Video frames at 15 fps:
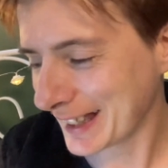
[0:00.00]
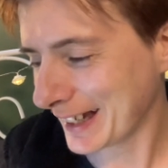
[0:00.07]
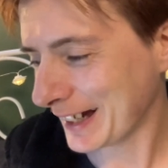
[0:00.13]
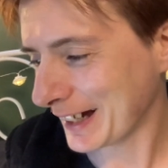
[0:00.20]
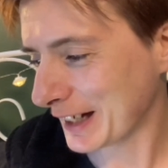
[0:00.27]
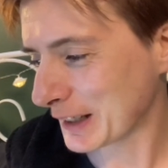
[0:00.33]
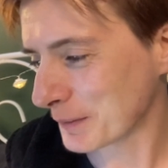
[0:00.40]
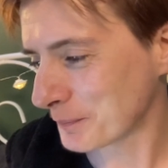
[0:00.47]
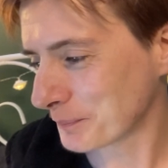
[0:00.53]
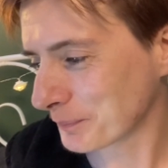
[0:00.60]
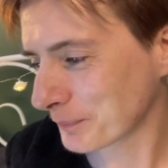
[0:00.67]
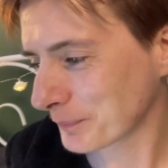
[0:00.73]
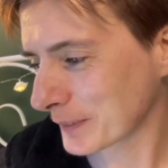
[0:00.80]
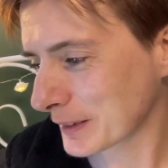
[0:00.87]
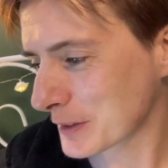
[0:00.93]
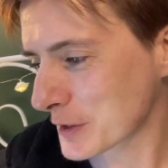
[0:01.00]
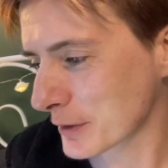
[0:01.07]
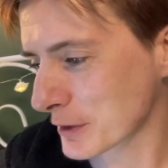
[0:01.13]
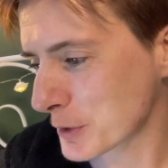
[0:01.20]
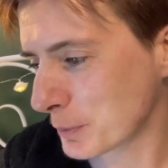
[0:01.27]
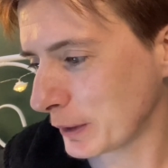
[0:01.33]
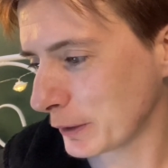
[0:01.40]
So I
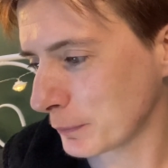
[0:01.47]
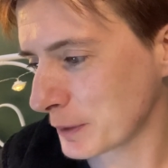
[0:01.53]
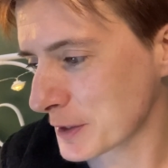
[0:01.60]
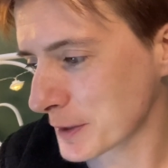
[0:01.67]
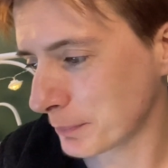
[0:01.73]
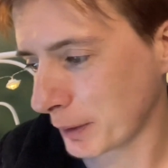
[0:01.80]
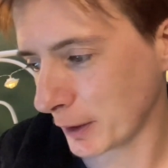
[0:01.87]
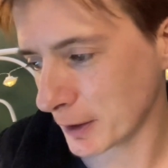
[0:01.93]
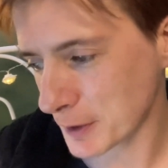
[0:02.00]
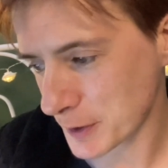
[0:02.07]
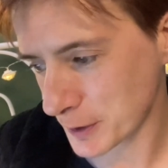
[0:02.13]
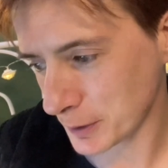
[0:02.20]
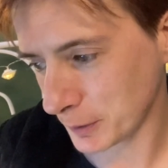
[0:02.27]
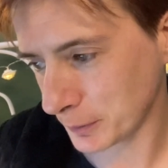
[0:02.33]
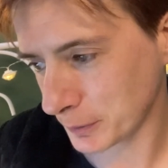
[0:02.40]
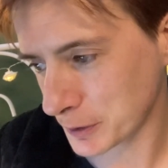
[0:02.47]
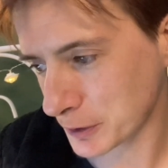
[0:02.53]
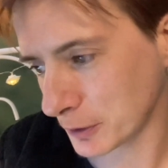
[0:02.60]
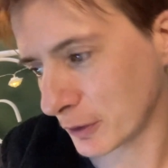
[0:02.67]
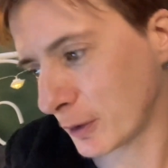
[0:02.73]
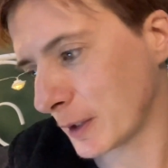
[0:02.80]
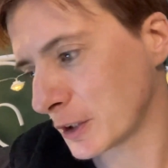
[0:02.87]
split them into personal sort
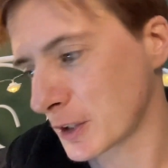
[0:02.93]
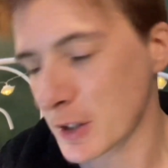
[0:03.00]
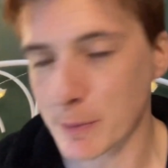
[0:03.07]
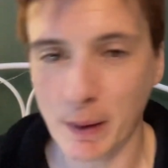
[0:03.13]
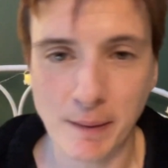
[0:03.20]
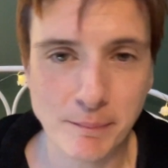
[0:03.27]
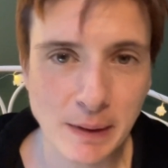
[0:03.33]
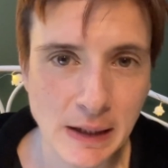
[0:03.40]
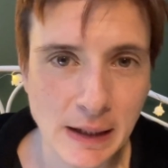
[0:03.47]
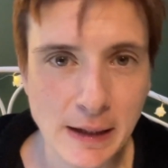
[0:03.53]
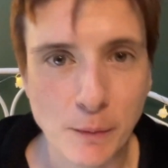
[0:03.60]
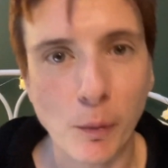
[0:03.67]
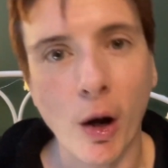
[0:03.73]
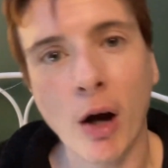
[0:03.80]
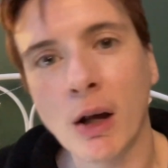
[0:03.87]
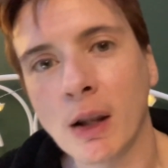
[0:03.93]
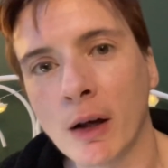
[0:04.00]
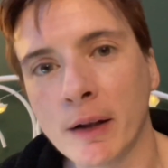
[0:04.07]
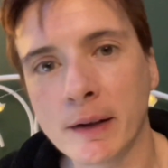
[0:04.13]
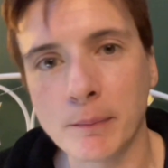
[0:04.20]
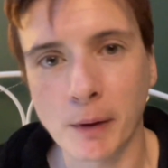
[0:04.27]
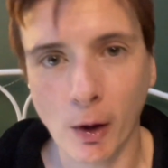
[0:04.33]
of questions about me and what I
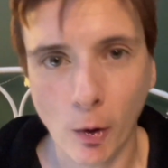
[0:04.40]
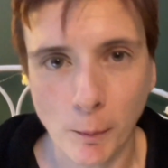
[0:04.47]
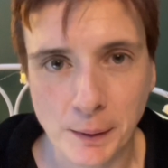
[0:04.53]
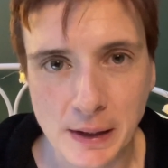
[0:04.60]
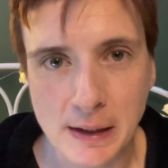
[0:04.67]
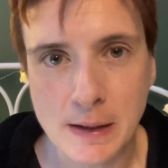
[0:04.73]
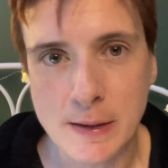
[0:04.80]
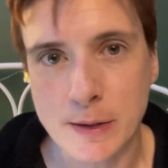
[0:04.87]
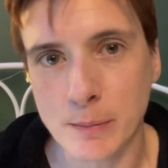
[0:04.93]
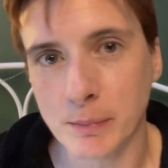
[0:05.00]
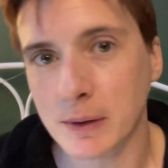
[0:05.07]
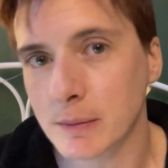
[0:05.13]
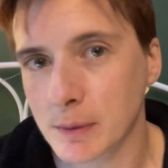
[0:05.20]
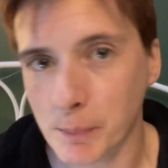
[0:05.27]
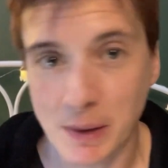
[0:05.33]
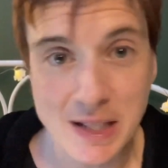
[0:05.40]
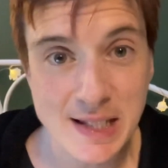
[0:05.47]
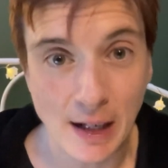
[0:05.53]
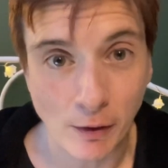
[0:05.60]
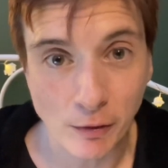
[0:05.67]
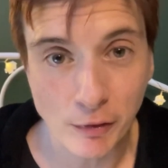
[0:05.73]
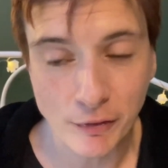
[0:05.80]
like, my hobbies,
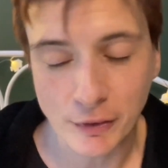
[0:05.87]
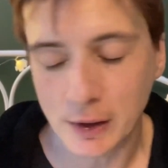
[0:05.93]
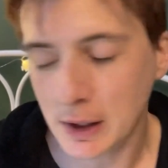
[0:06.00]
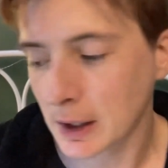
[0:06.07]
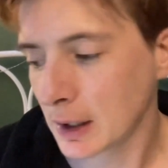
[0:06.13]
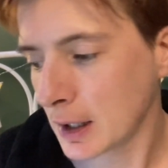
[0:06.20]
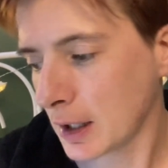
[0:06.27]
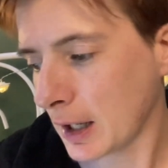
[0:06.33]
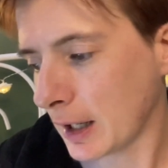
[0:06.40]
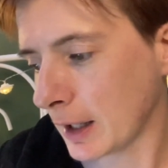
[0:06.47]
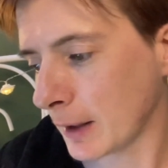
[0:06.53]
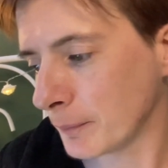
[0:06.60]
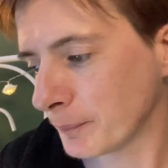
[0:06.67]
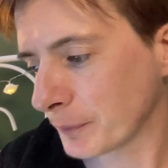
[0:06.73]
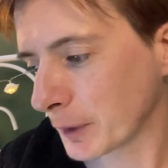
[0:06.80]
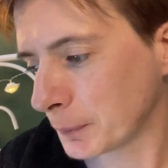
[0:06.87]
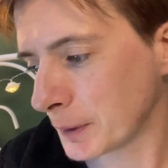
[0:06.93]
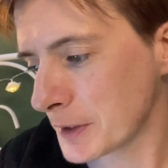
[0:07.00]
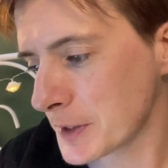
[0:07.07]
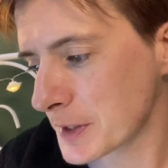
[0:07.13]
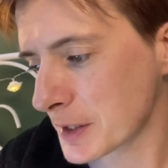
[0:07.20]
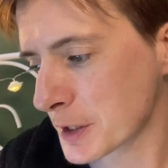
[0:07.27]
myself.
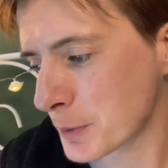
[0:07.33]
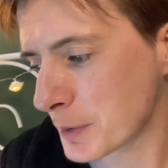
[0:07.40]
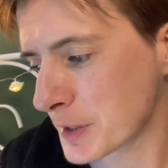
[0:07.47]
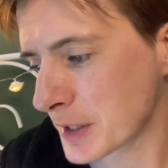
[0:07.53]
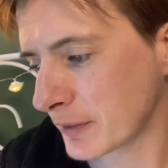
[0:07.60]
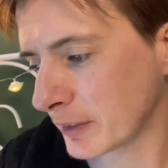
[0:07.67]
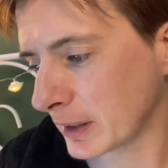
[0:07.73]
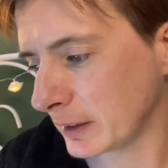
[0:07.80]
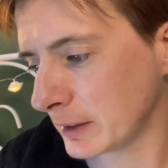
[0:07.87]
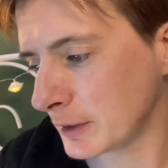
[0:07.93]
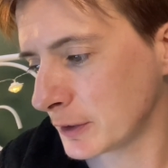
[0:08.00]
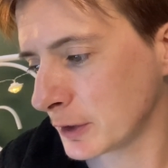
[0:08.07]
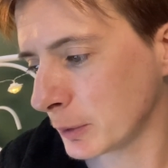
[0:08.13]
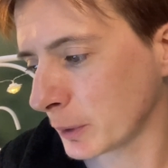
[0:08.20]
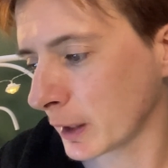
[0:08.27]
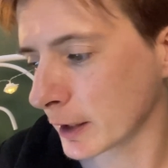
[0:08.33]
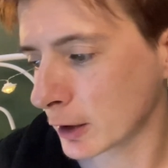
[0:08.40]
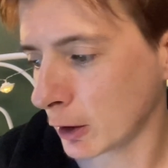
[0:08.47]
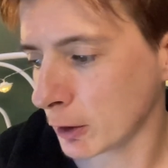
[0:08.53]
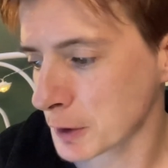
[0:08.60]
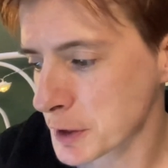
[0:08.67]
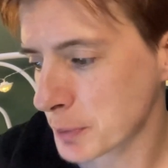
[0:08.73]
Ones that are specifically to do with like
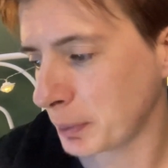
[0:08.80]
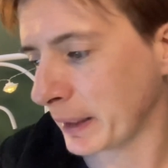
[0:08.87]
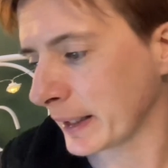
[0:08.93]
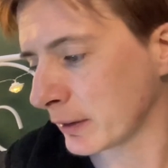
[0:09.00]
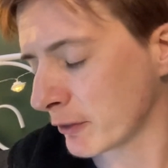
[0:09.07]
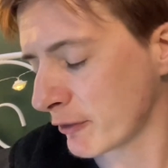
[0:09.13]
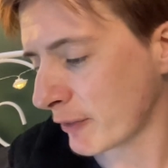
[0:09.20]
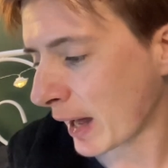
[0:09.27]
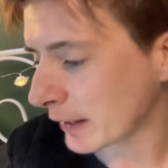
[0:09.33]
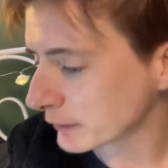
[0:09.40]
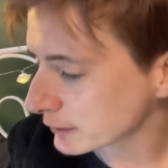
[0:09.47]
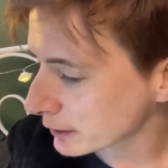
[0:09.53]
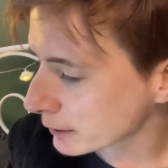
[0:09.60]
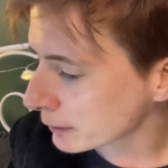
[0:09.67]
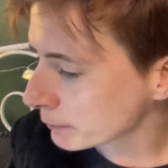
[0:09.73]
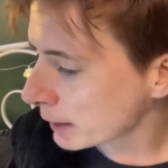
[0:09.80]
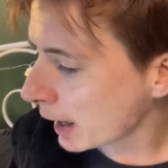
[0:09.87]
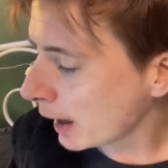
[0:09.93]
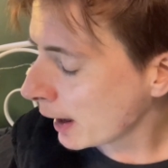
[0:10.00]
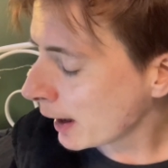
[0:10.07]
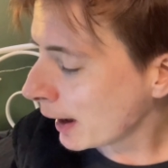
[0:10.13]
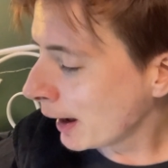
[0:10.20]
cosplay and fandom.
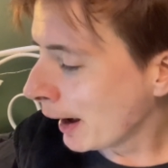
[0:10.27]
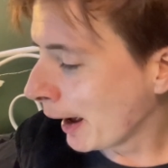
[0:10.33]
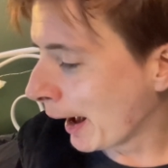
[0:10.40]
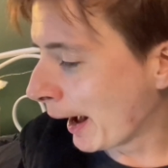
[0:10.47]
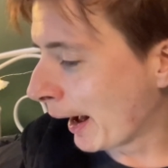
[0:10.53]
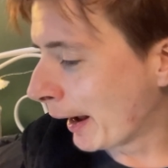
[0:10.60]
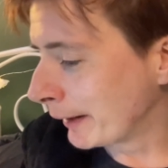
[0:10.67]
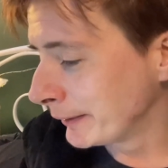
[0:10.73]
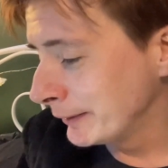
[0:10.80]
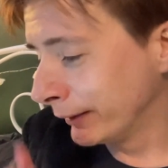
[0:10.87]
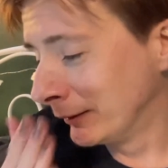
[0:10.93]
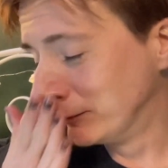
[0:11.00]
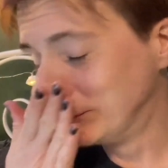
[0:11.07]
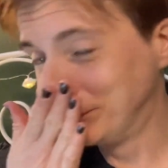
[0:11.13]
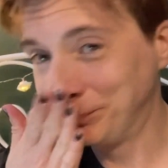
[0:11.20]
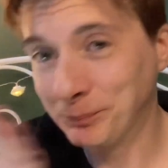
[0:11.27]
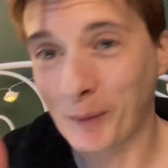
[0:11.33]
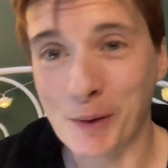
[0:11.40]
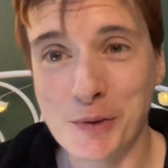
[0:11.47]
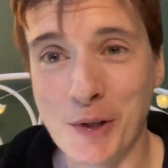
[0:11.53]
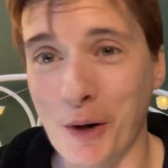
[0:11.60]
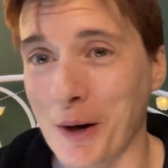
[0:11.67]
And
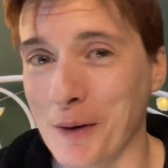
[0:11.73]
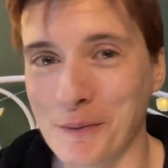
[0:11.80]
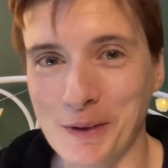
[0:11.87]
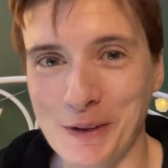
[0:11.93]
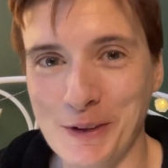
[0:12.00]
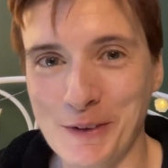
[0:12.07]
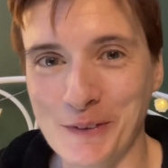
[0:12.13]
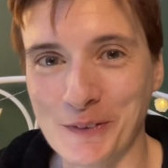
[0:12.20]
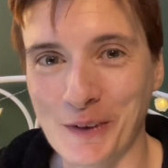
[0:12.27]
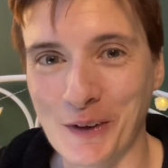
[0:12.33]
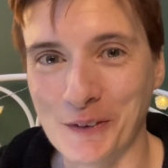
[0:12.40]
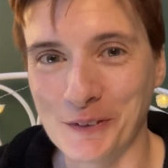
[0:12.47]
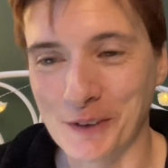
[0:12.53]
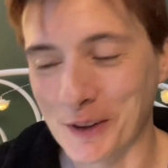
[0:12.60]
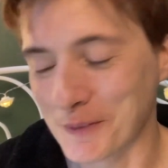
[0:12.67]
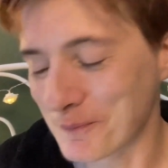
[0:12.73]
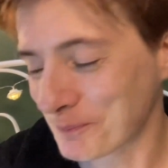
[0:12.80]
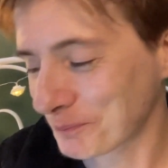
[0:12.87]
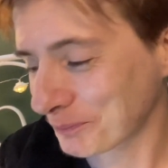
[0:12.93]
sorry, I'm gonna yawn the whole time.